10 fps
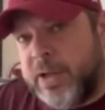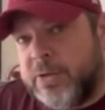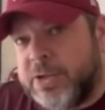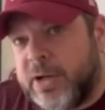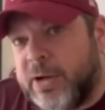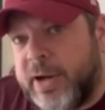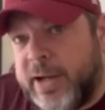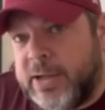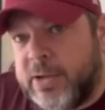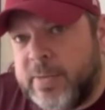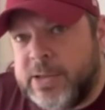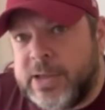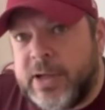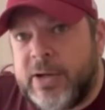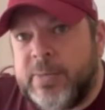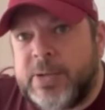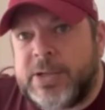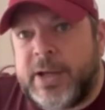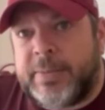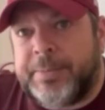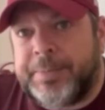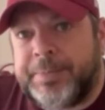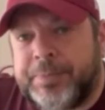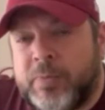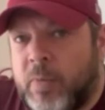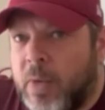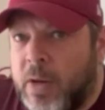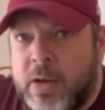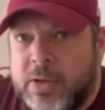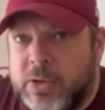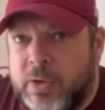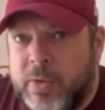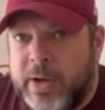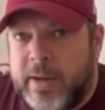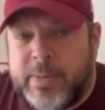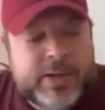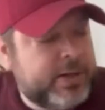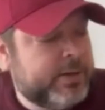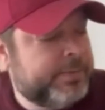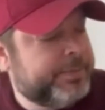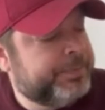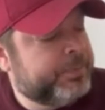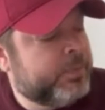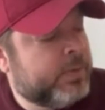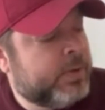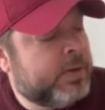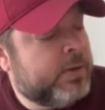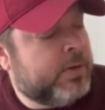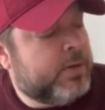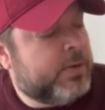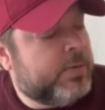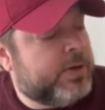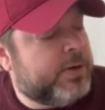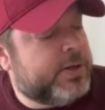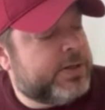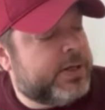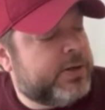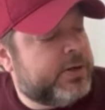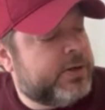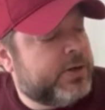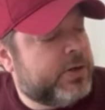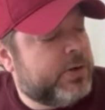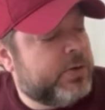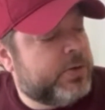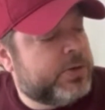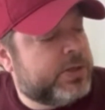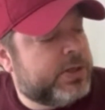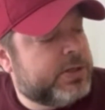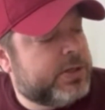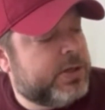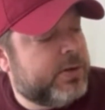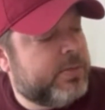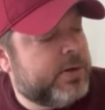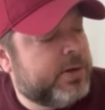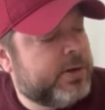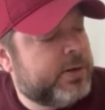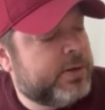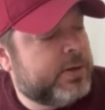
yellow sticker, Eddie Talbotsi, 100%. Don't know what happened here. Return to sender, no such number.